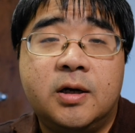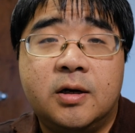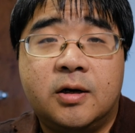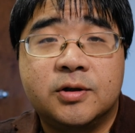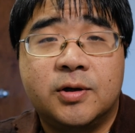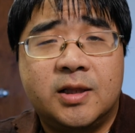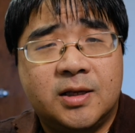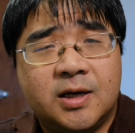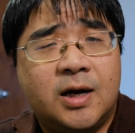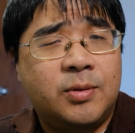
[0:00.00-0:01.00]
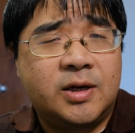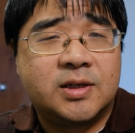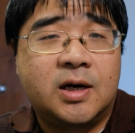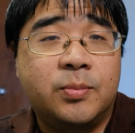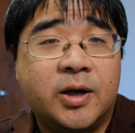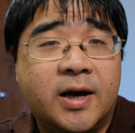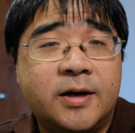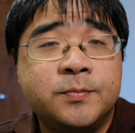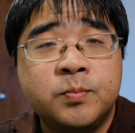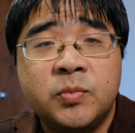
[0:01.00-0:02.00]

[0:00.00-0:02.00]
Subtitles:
and also at the time that it's coming out,